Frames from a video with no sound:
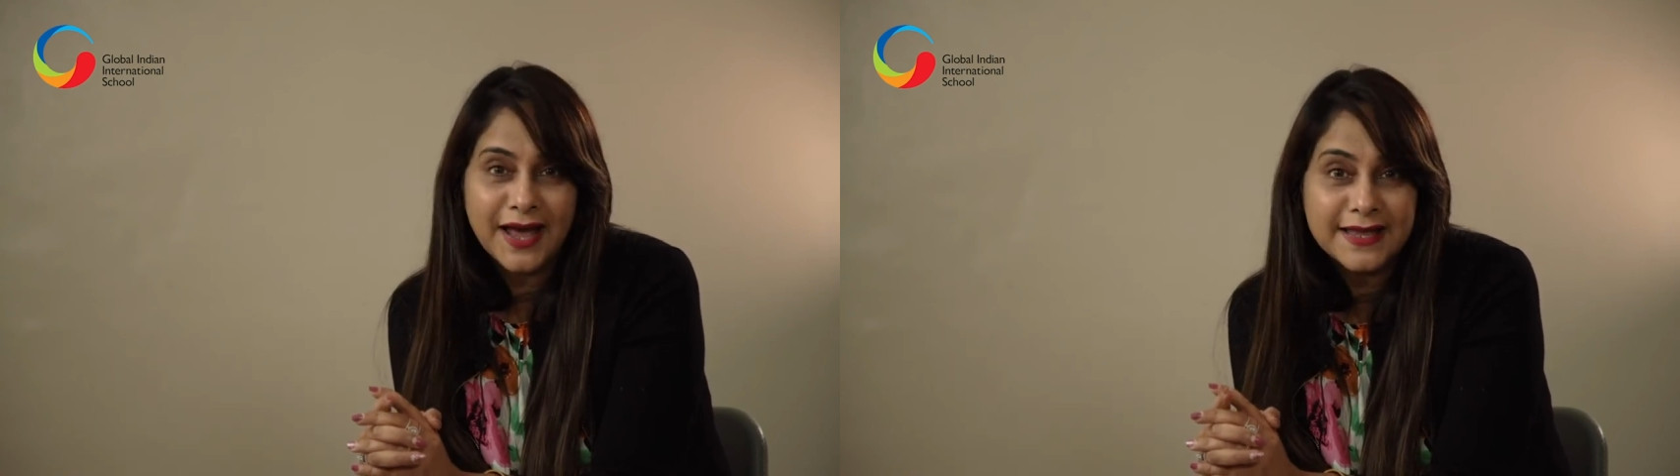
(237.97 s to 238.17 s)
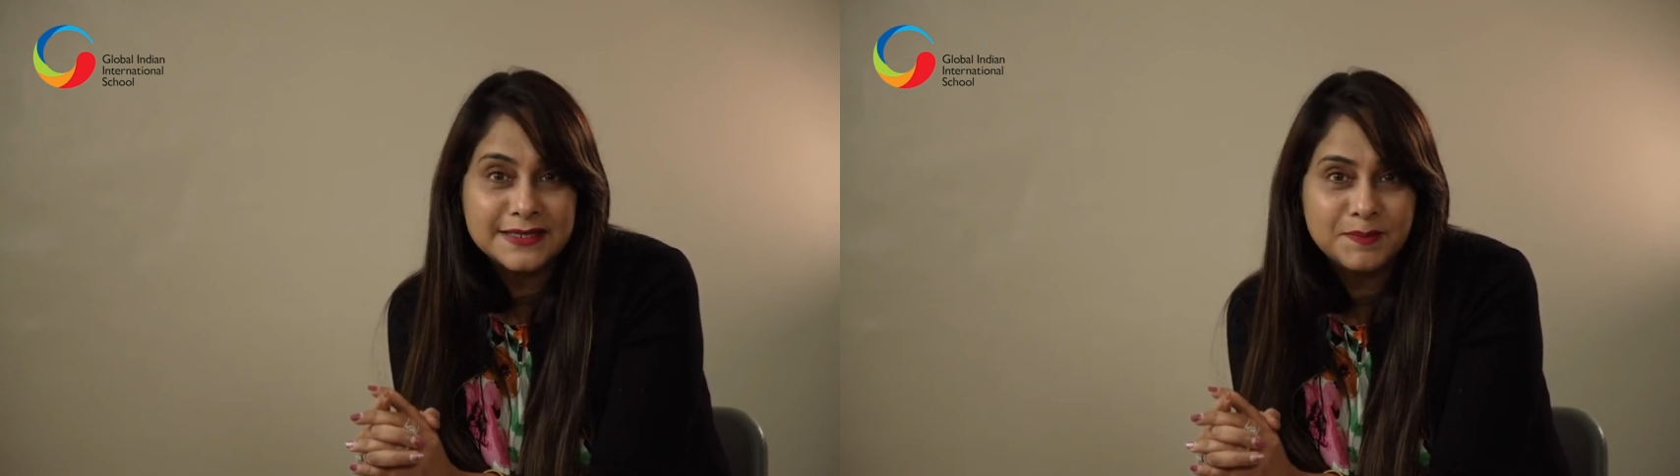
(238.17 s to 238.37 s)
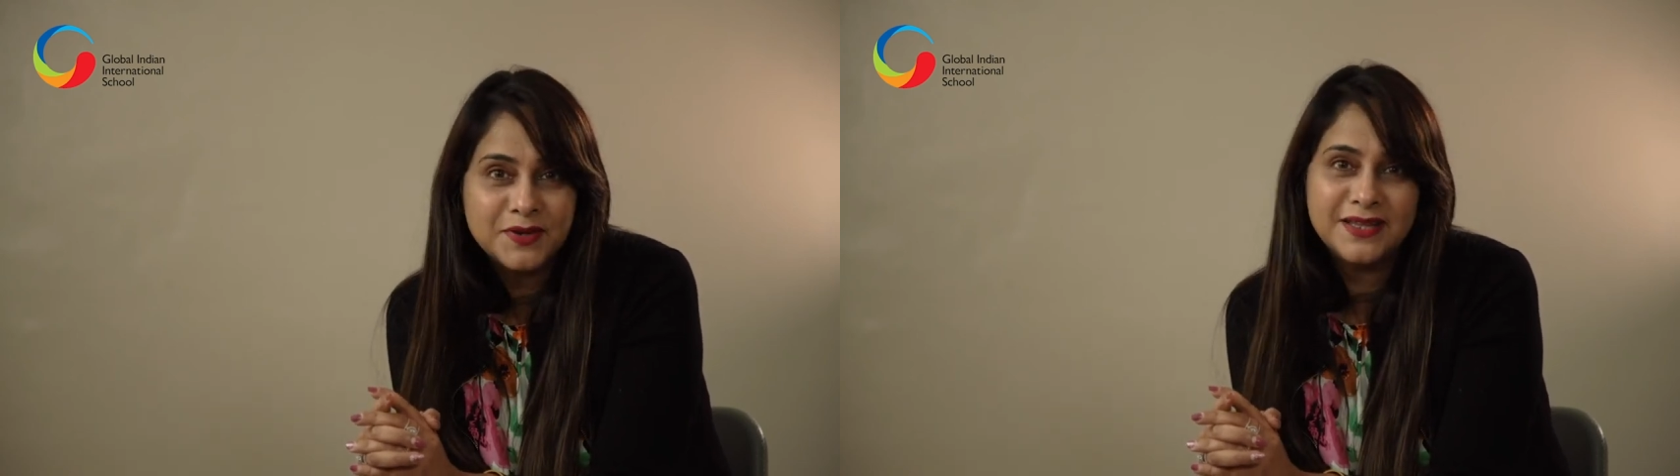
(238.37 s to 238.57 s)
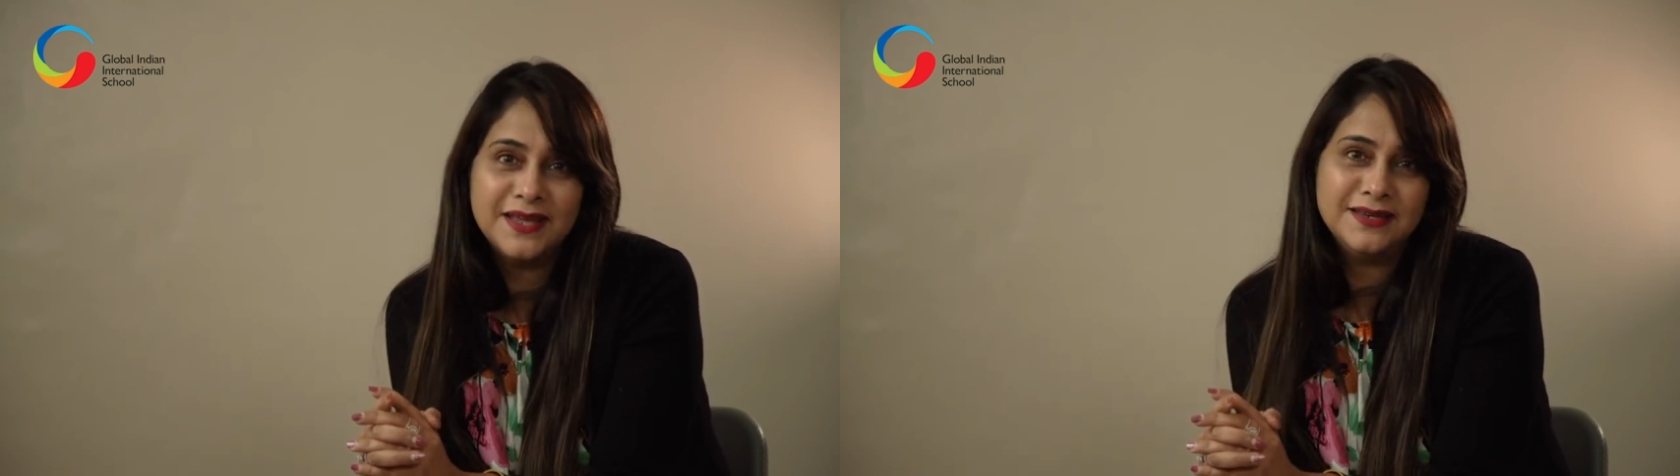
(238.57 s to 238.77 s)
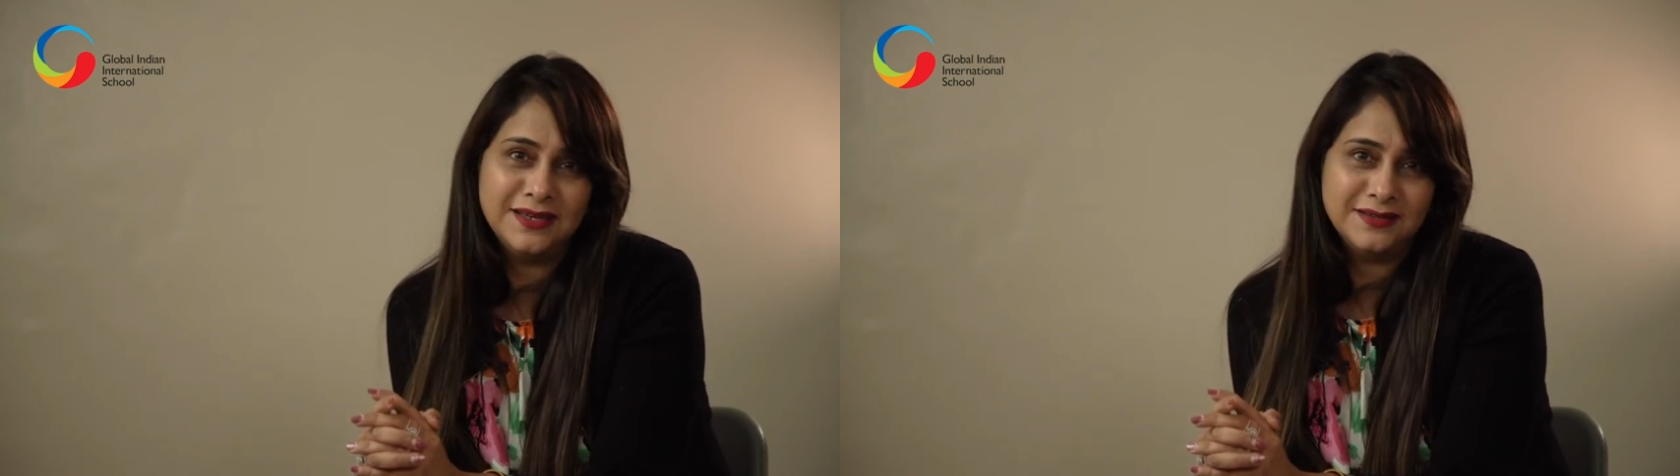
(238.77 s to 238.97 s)
as per
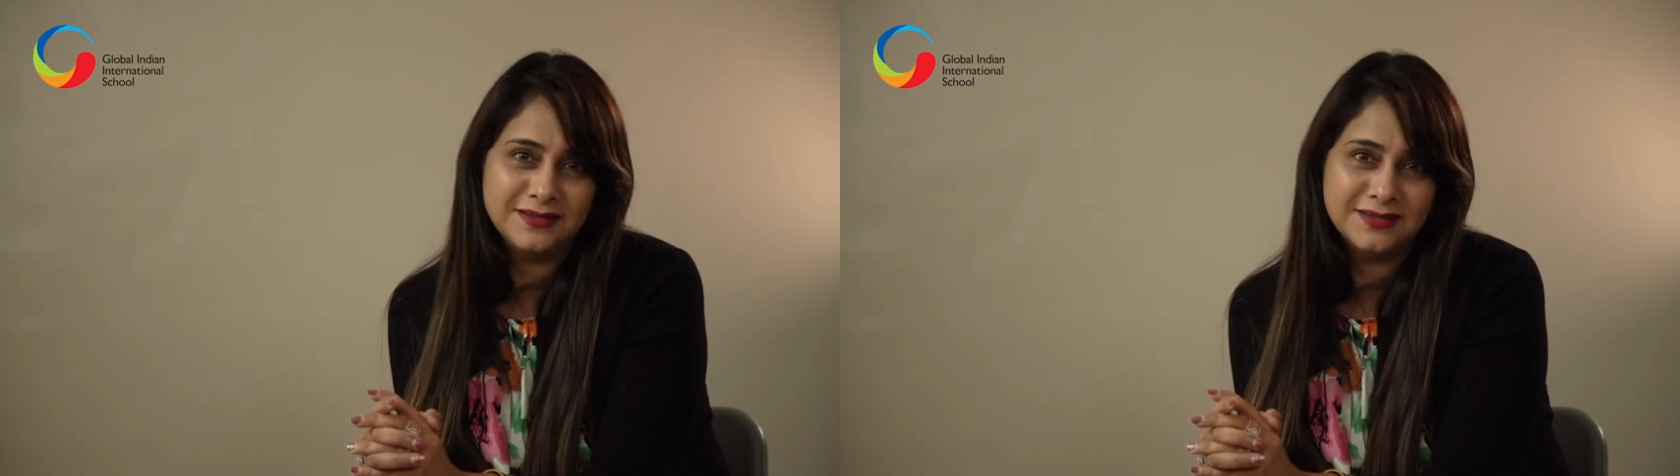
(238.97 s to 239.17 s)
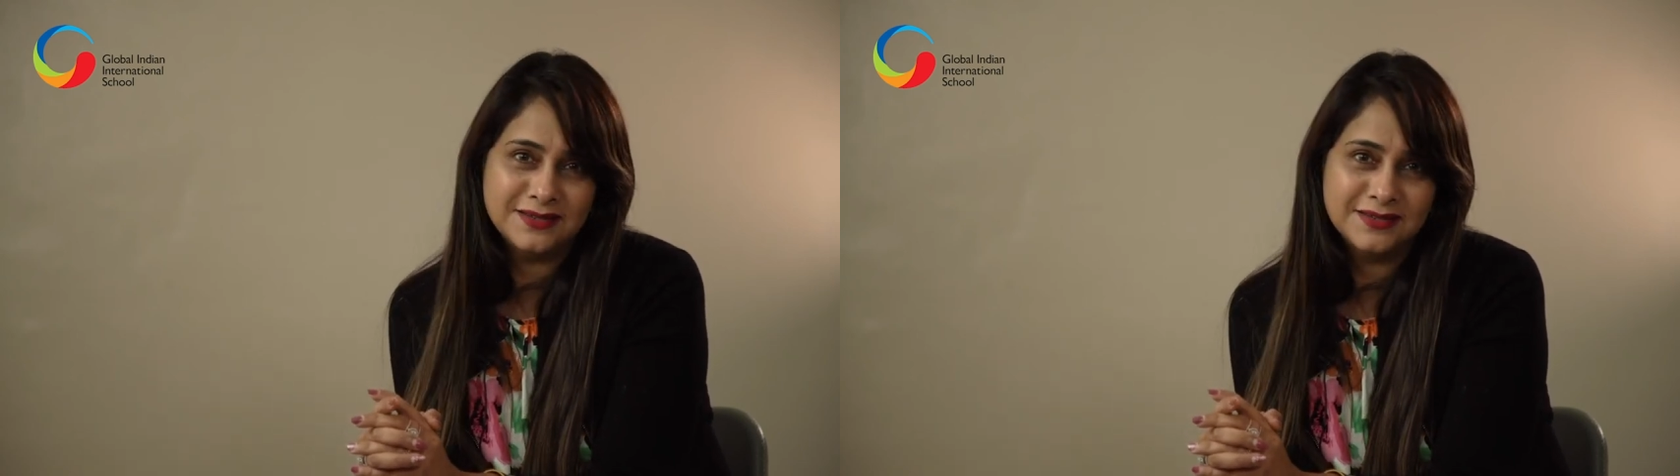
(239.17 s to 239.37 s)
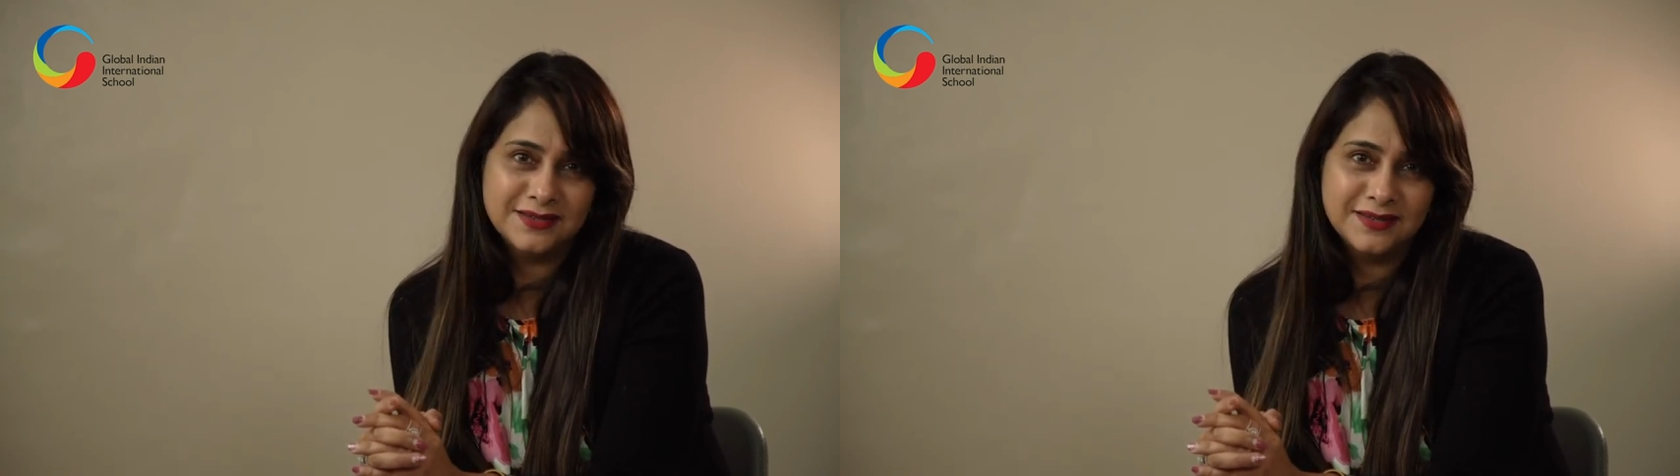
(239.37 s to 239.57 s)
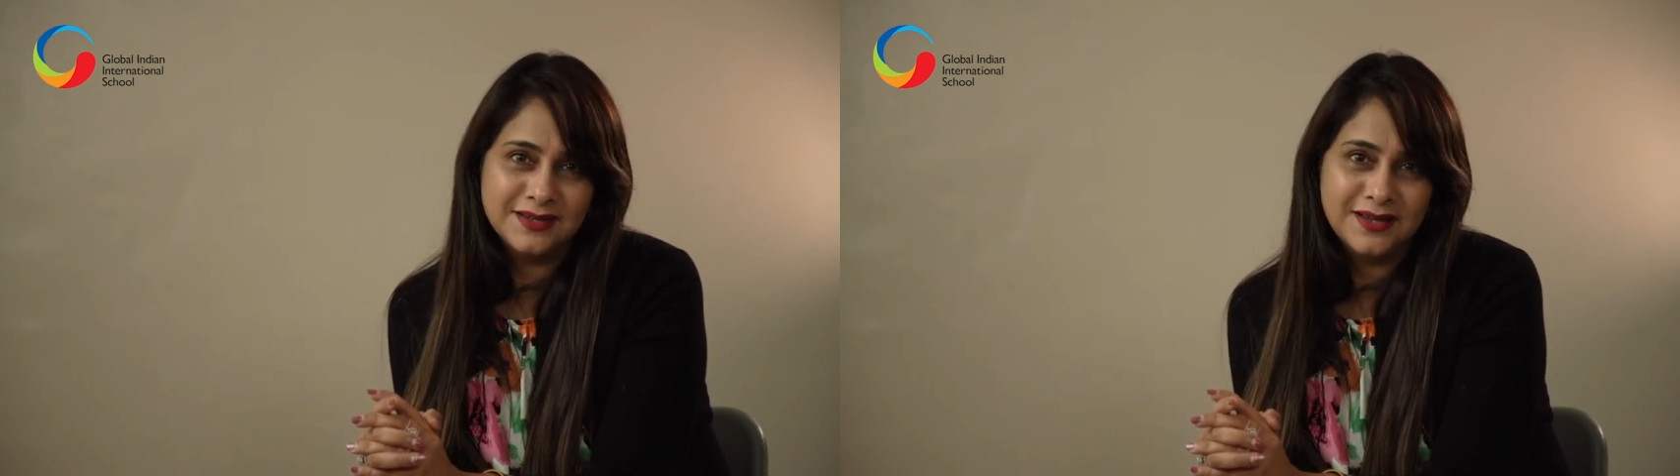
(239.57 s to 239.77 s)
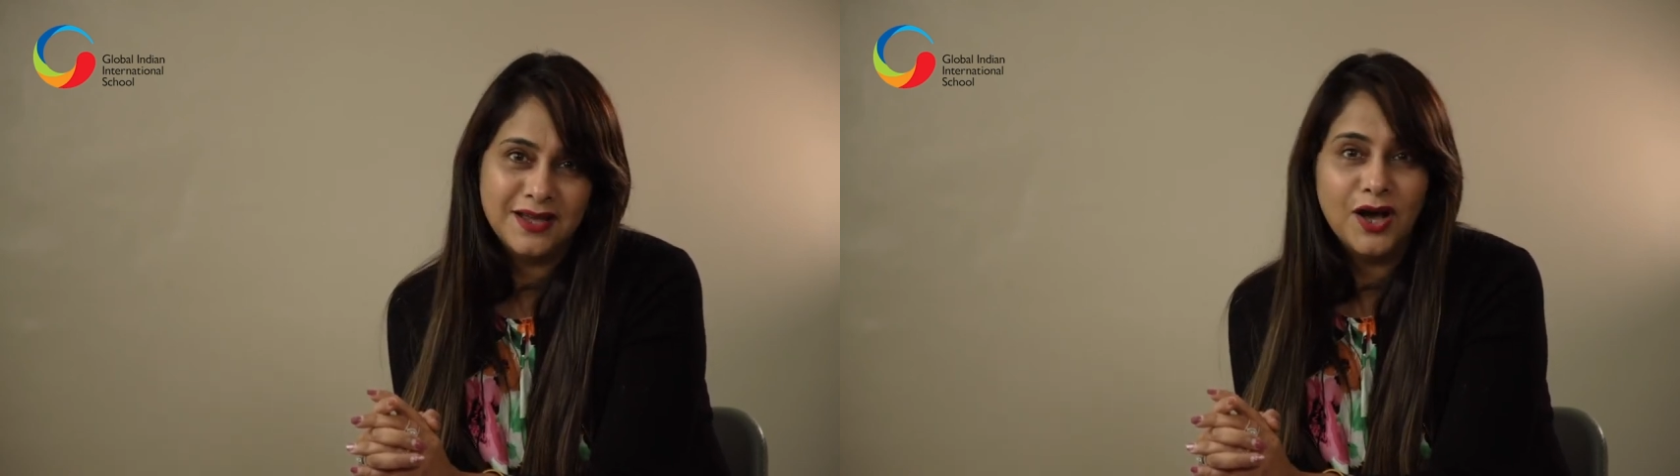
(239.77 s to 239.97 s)
their needs.
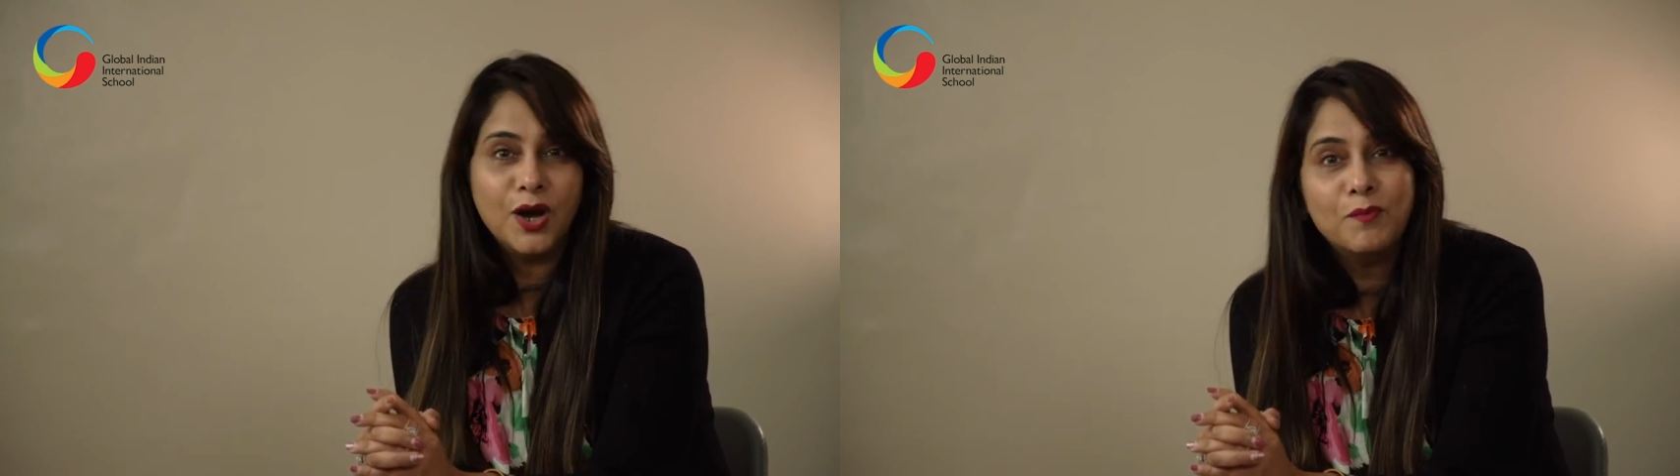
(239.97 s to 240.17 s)
A